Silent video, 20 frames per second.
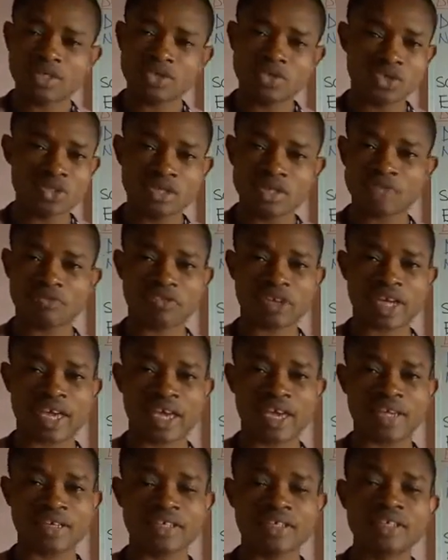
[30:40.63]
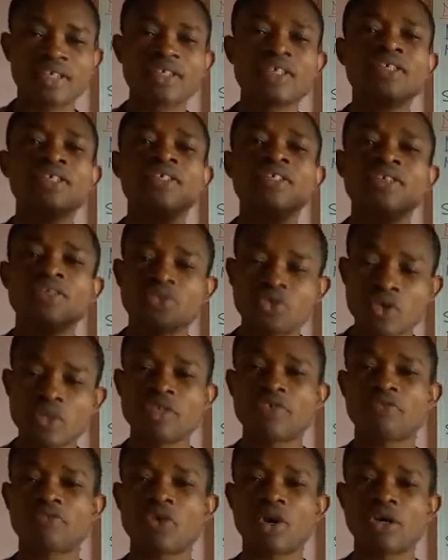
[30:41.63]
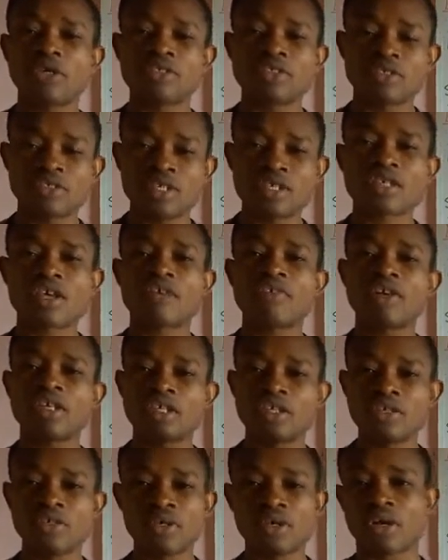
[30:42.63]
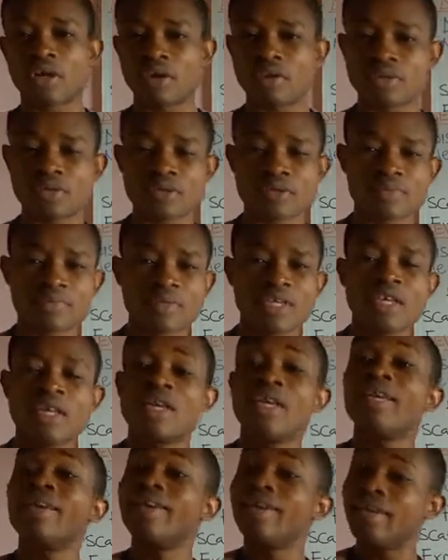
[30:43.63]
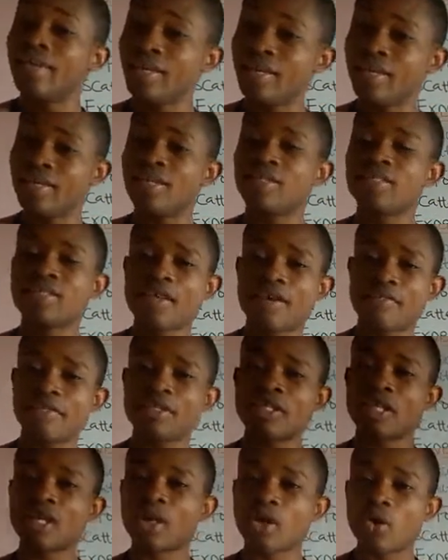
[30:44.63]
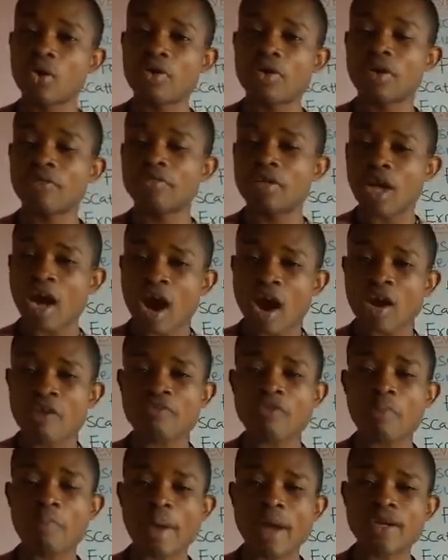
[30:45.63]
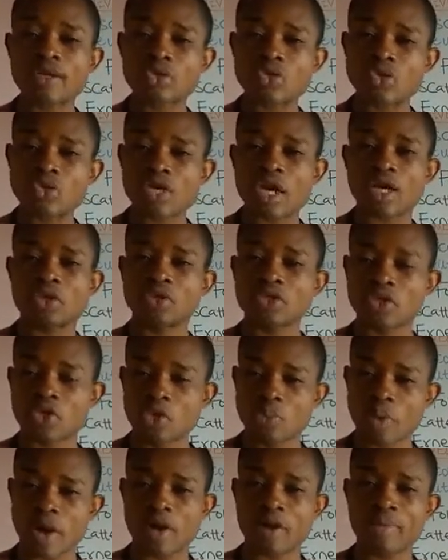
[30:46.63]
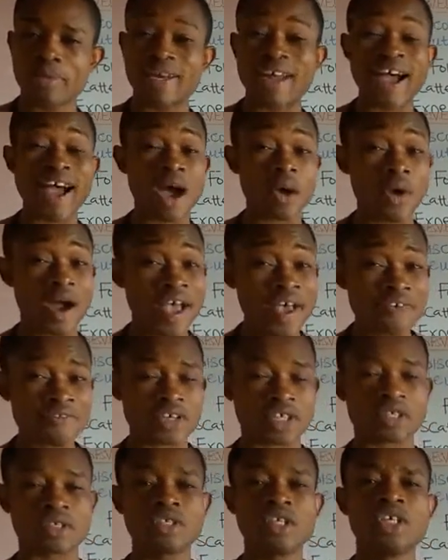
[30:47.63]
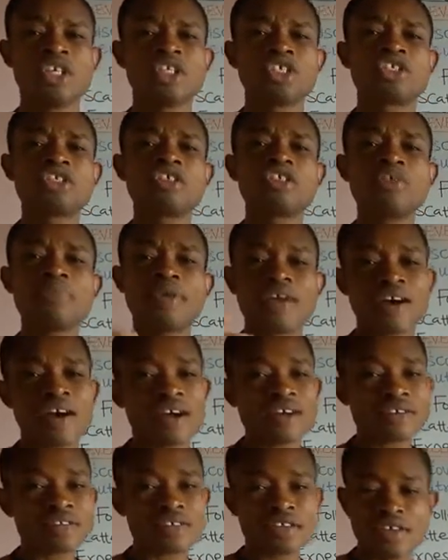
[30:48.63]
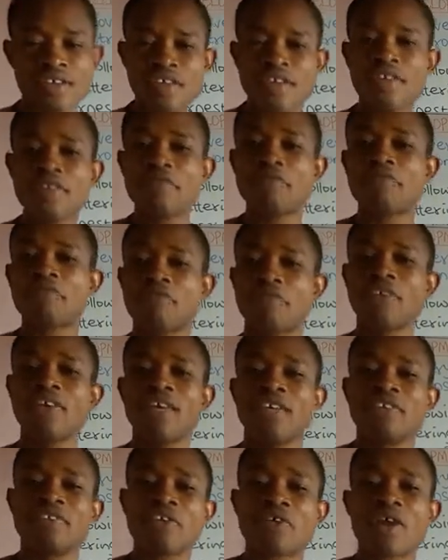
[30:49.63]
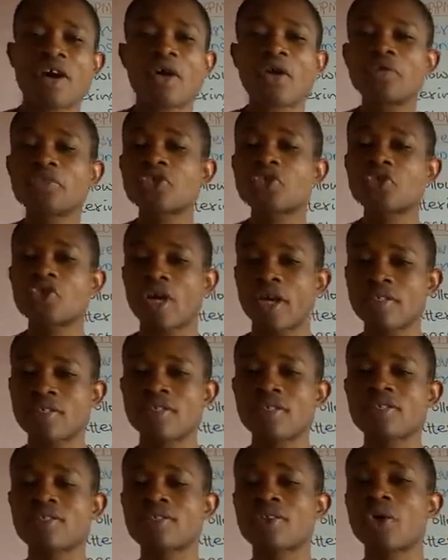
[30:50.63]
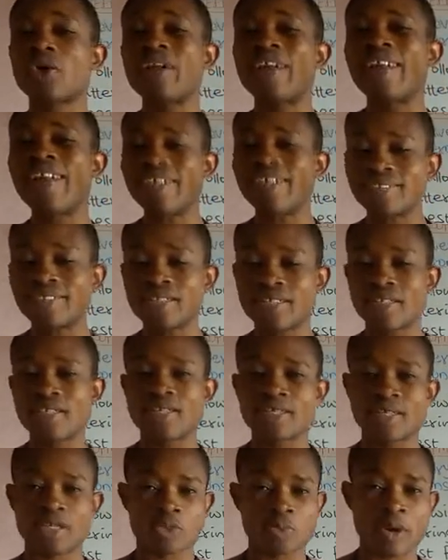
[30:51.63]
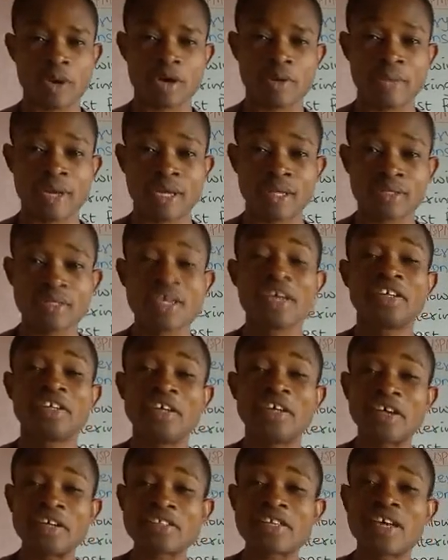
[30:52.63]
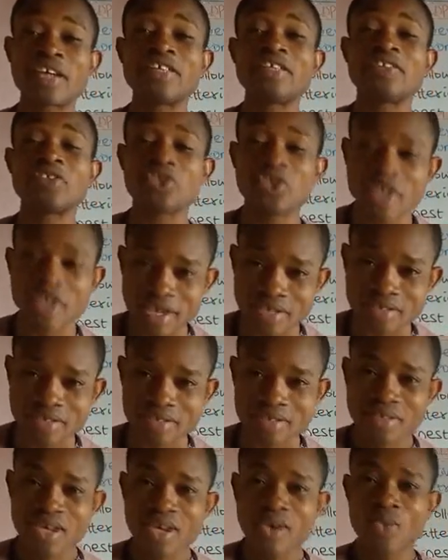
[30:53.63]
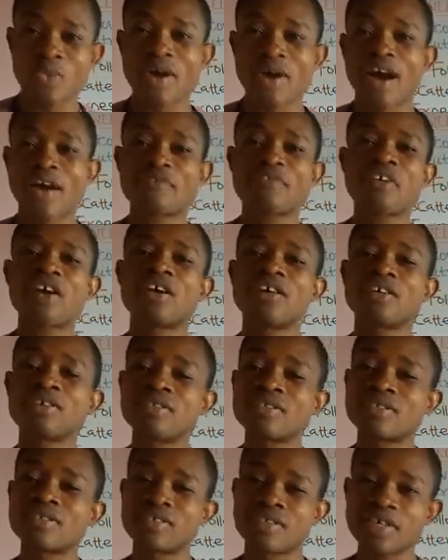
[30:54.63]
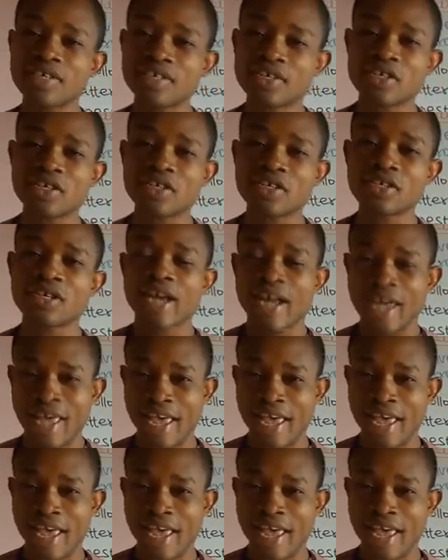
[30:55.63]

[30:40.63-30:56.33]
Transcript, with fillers: Do not forget, Rutherford discovered the nucleus. He is giving the glory of the alpha particle scattering experiment. However, should you be asked if there are other scientists connected to this experiment, the answer is yes. We have Hans Geiger